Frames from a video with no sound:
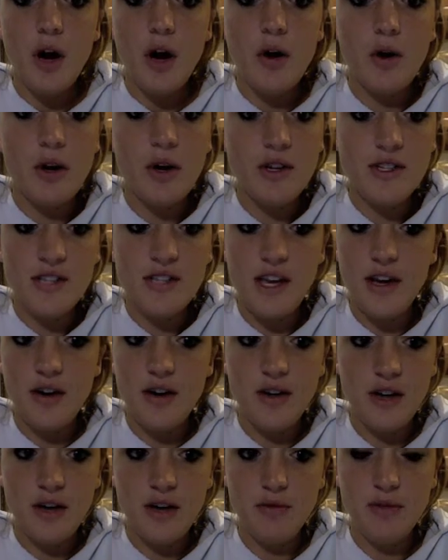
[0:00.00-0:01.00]
or else they are
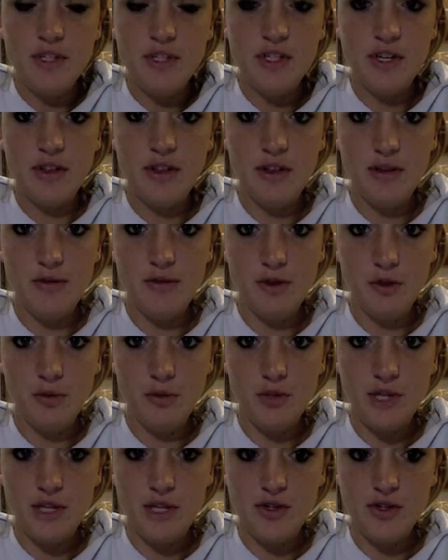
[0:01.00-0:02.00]
not reaching their full
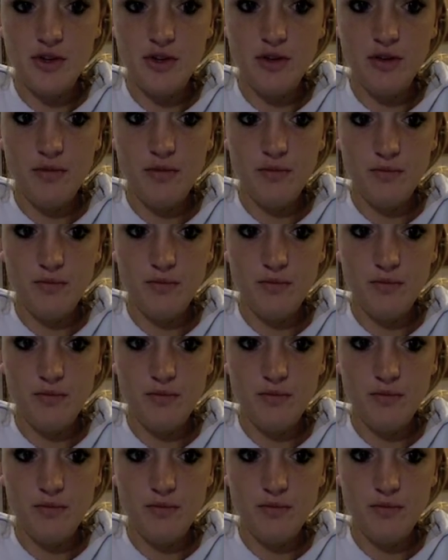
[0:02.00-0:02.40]
potential.